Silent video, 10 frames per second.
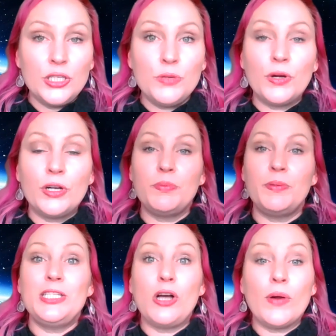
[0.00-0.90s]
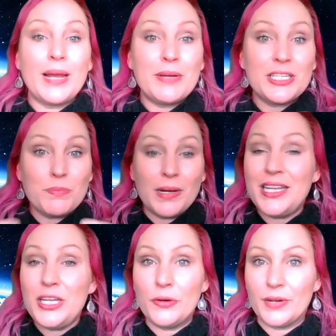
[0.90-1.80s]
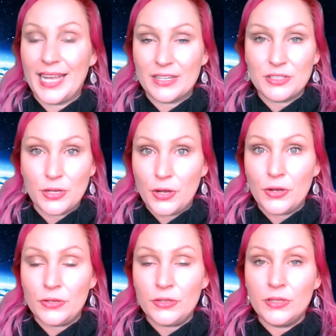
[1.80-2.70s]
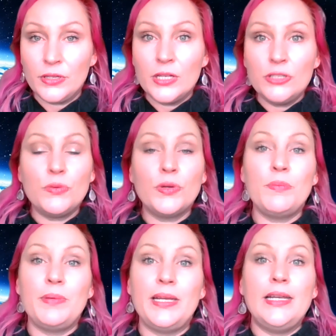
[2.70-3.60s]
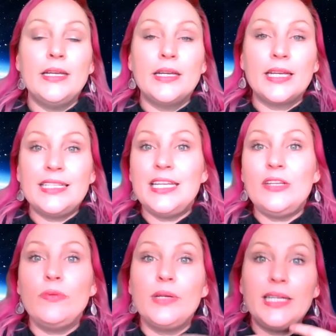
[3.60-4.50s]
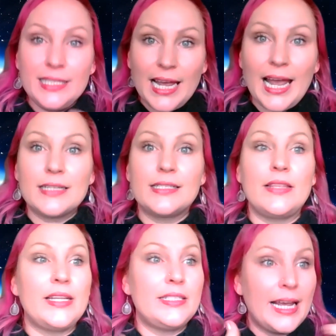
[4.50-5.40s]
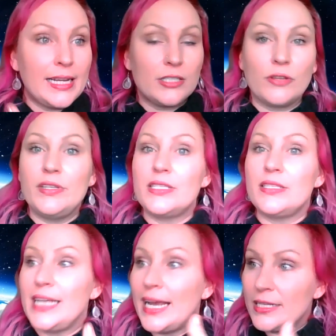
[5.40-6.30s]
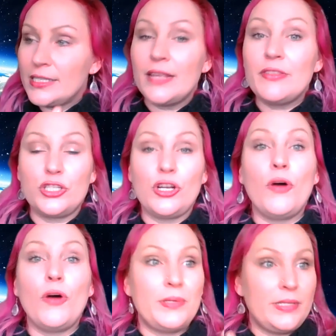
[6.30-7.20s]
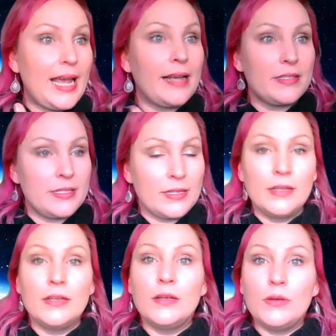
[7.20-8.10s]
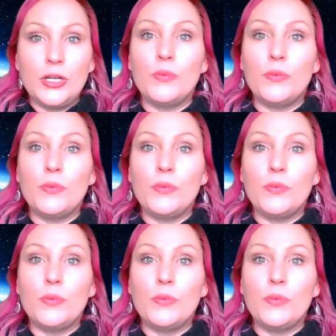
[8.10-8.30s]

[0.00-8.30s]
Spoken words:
Do you want to be told how much money you're allowed to earn? Do you want to be continually taxed and then taxed on this and taxed at the shop and taxed, you